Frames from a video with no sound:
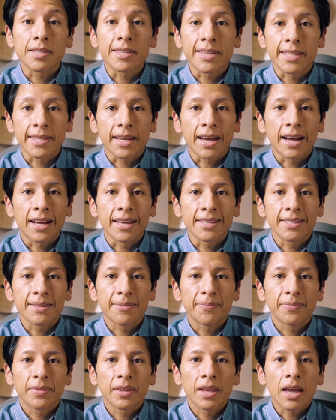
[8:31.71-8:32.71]
is it, guys.
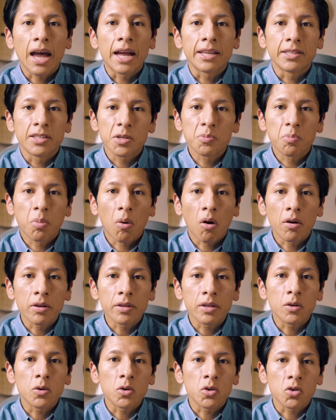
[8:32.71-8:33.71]
At this point
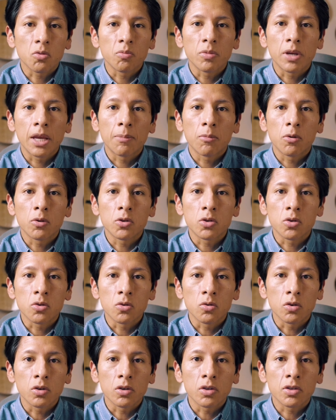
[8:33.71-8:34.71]
you should be able
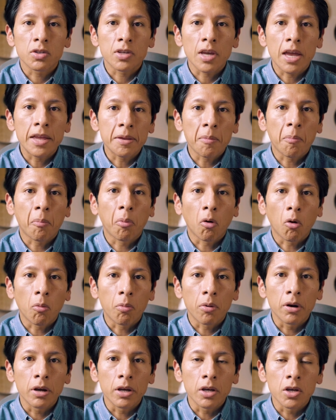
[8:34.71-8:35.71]
to set up
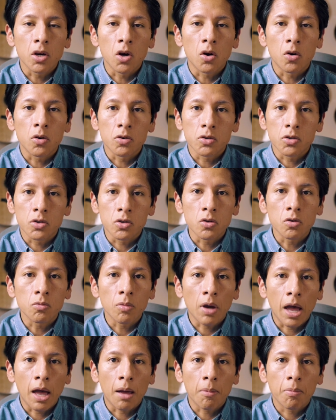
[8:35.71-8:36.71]
properly your Zoom
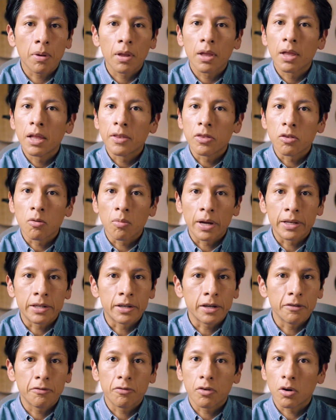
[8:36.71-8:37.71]
app, no matter
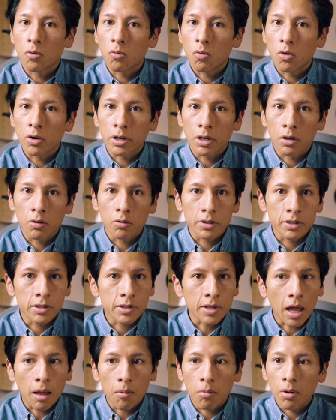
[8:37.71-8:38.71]
if you're working on a
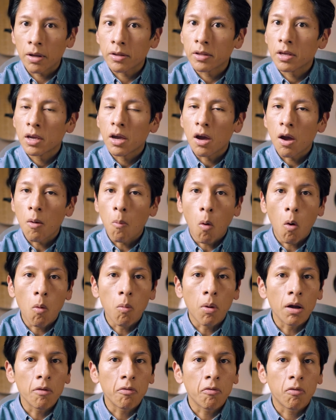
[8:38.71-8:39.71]
tablet, a
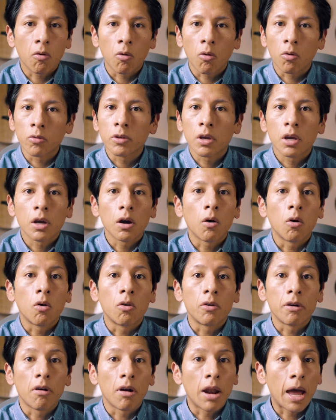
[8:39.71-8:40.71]
mobile phone,
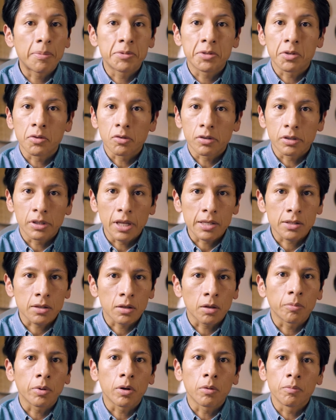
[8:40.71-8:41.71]
or a laptop or
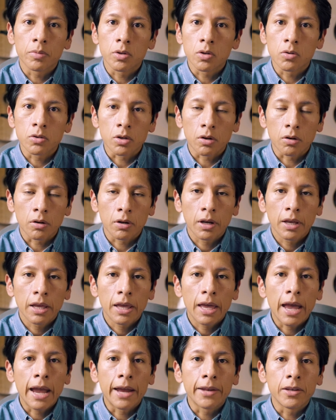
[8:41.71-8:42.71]
desktop computer,
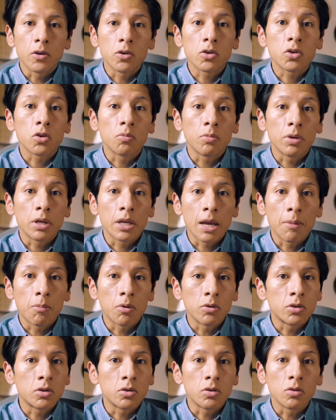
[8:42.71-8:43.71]
and you should be
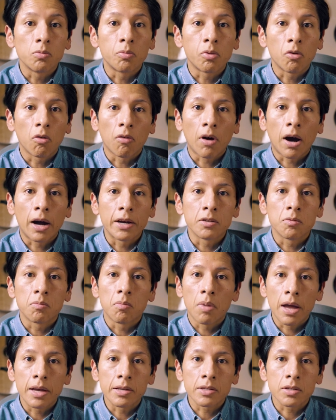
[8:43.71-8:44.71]
able to provide the
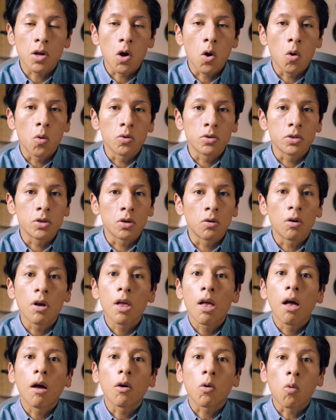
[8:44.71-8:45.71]
best audio
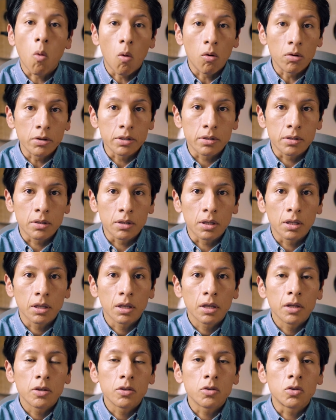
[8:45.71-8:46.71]
quality
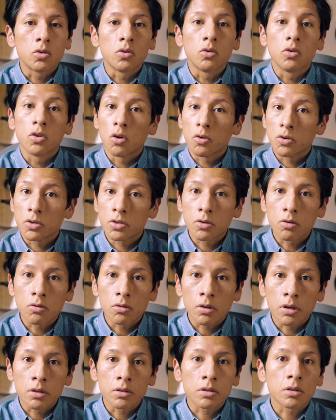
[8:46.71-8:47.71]
to your
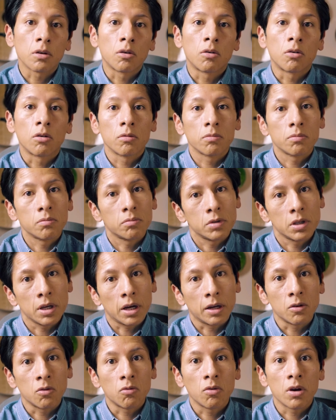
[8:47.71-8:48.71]
students, or the
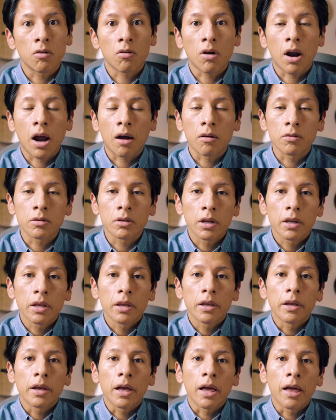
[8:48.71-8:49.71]
other way around,
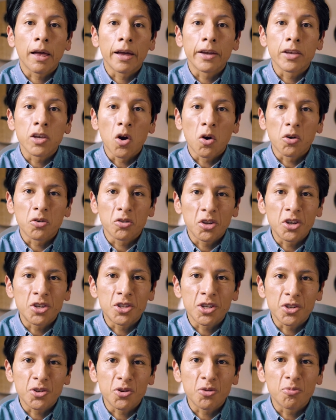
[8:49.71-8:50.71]
your
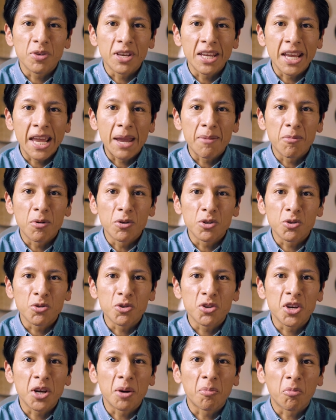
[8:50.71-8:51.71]
teacher should be able to
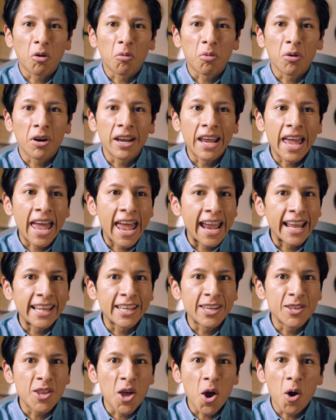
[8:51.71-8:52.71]
hear properly
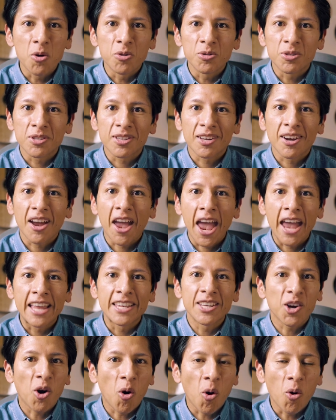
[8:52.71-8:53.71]
any notes,
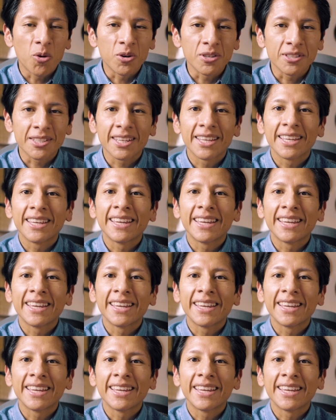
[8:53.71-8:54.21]
any chord,